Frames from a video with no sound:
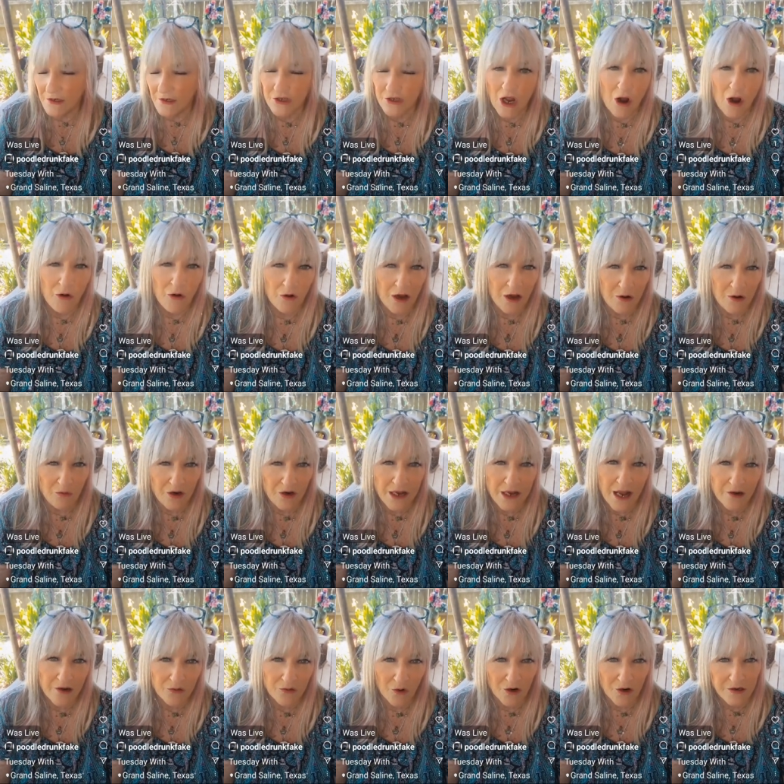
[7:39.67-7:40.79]
And we
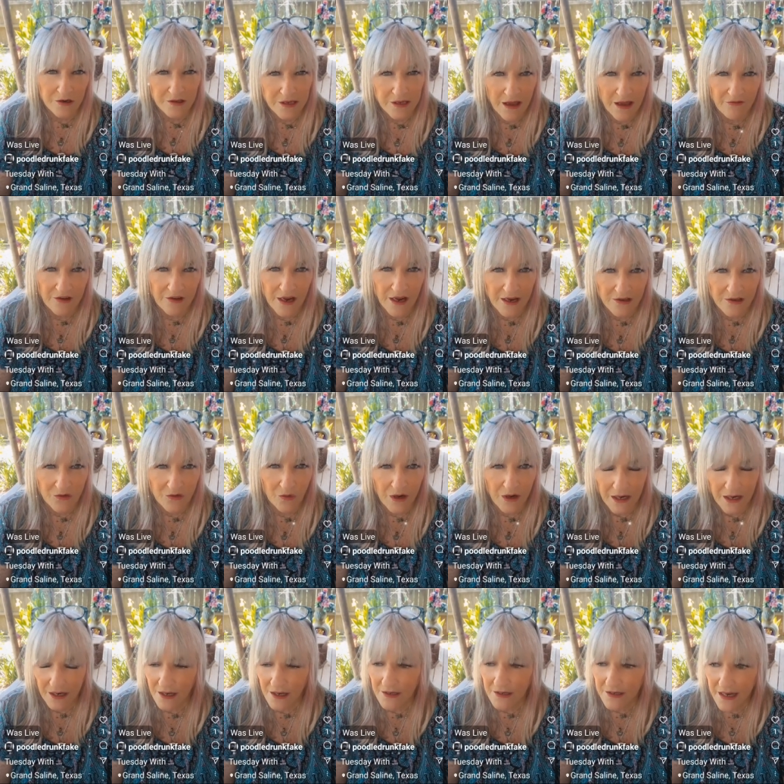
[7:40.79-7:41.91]
had to work 7 days a
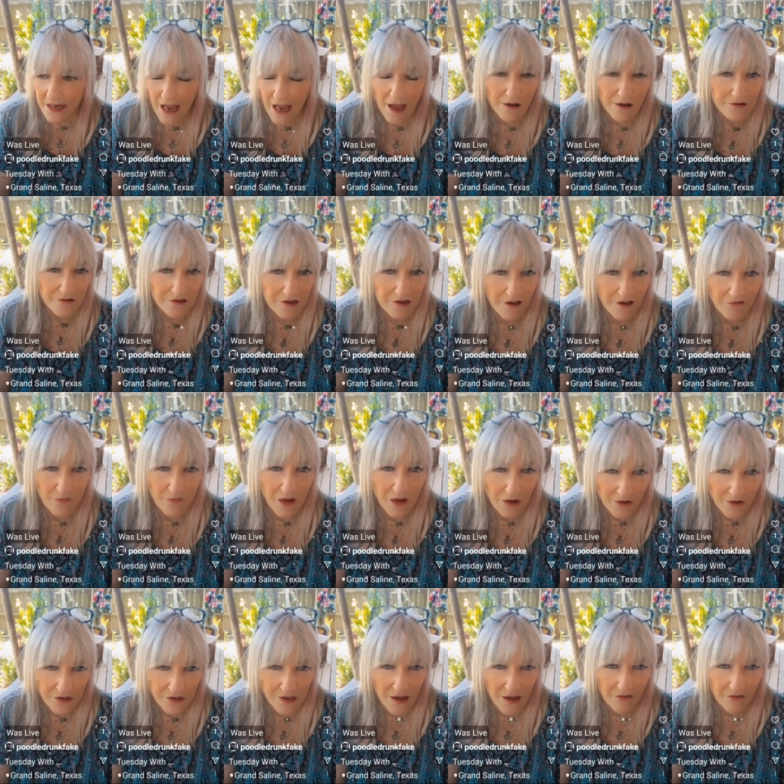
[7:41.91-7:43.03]
week because cows give
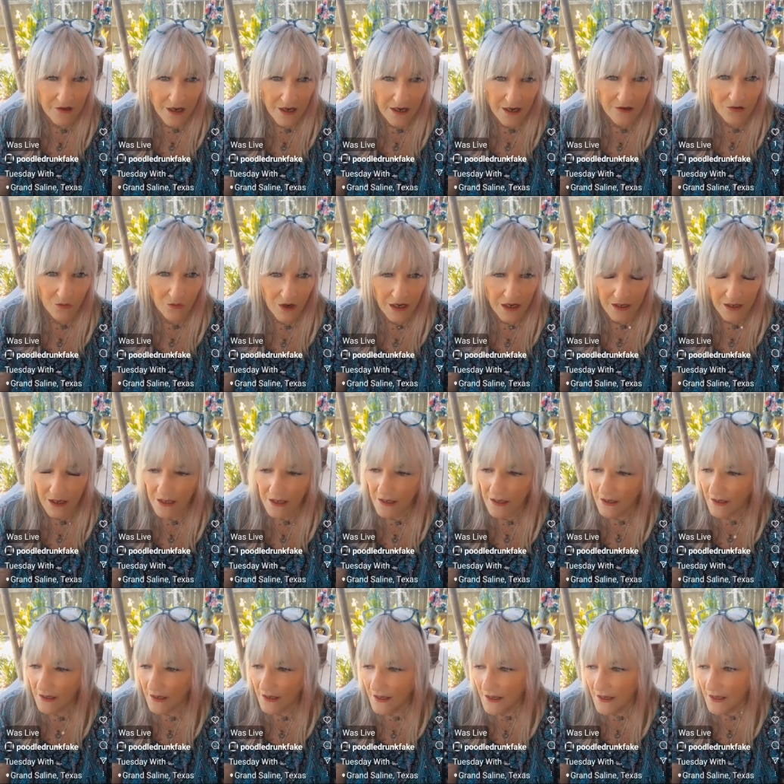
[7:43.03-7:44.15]
milk 7 days a week.
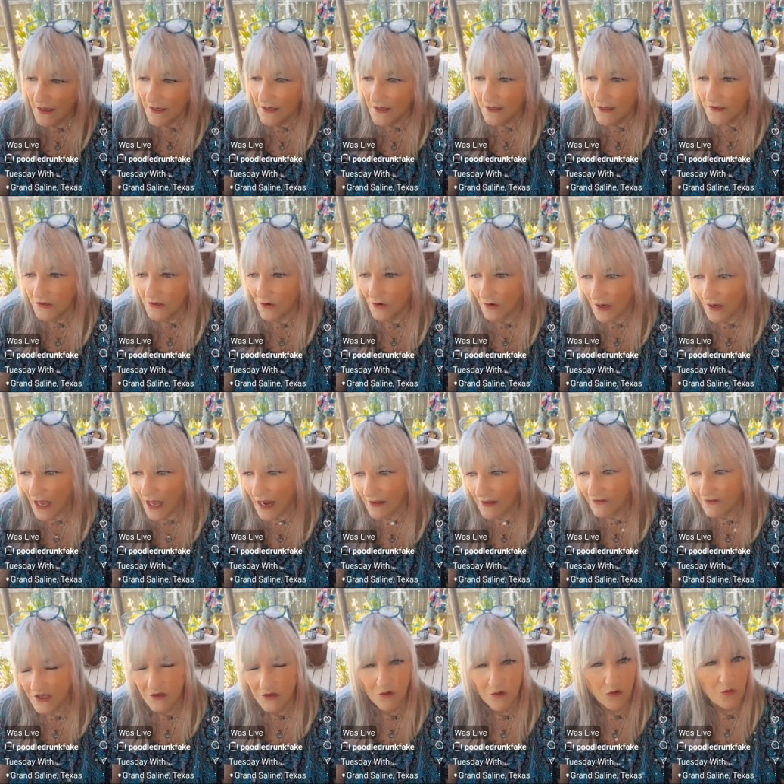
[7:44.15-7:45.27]
So a lot
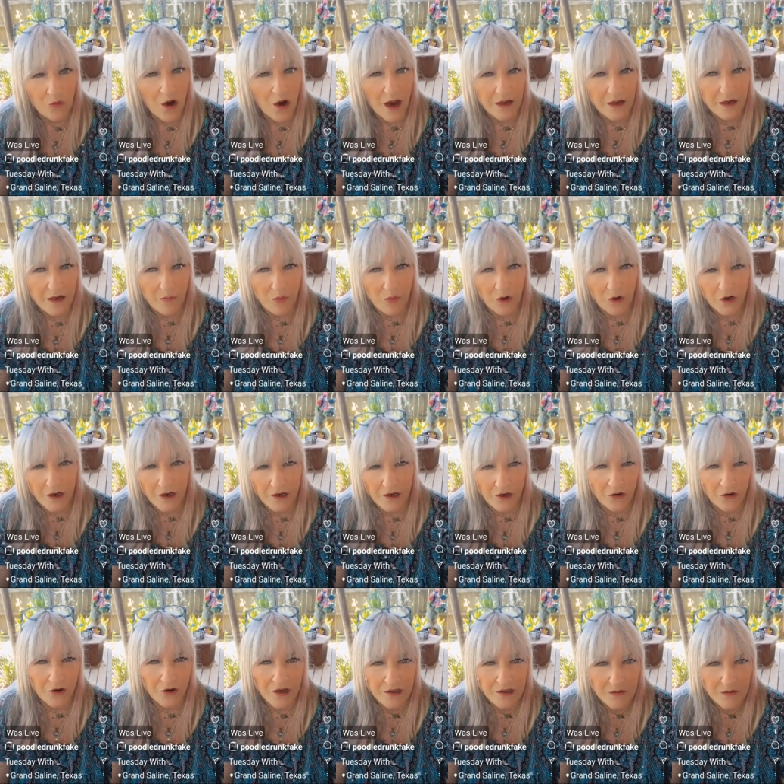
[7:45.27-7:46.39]
of us would wind up working
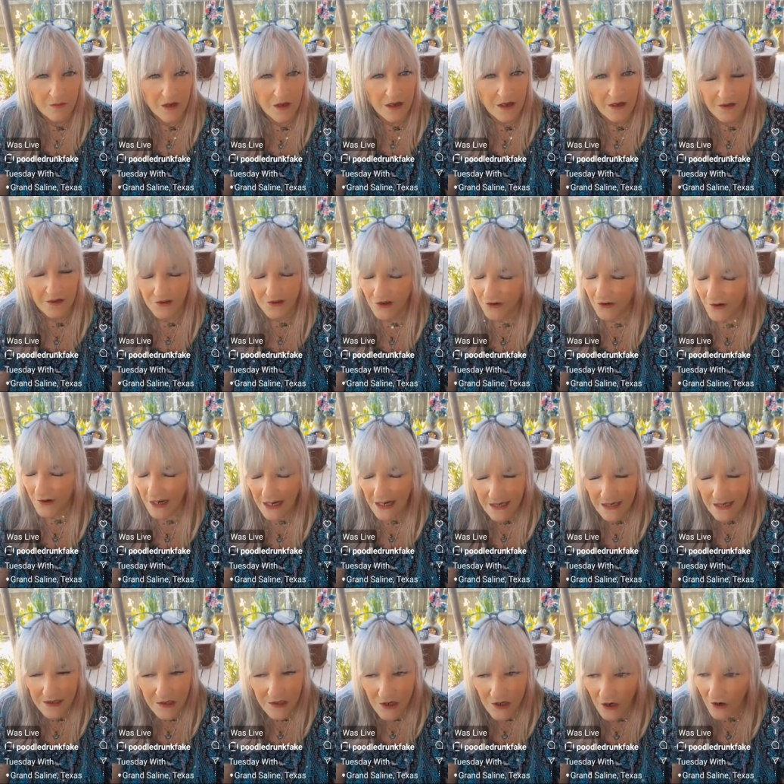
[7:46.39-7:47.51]
Christmas or
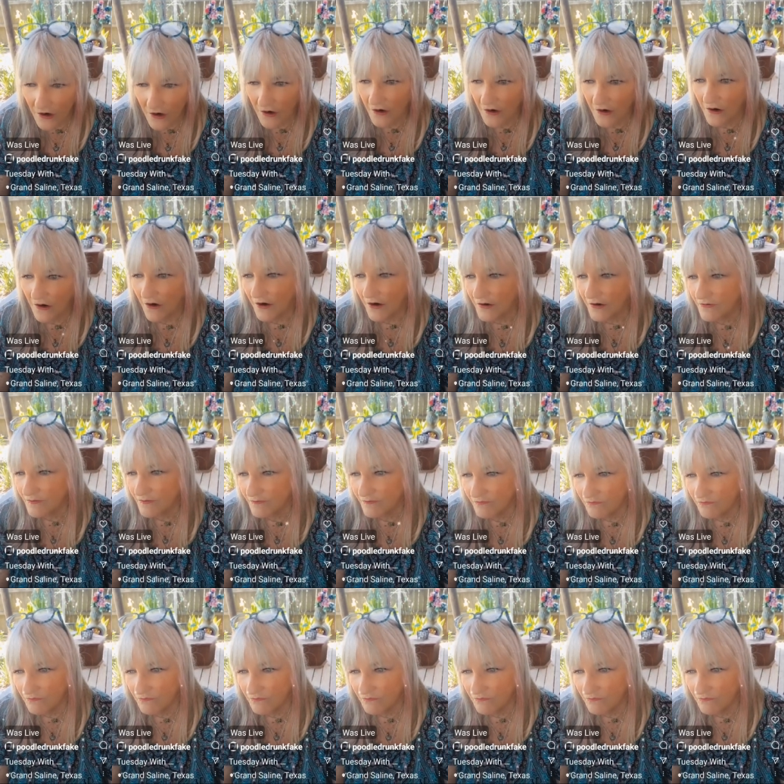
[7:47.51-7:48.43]
Easter or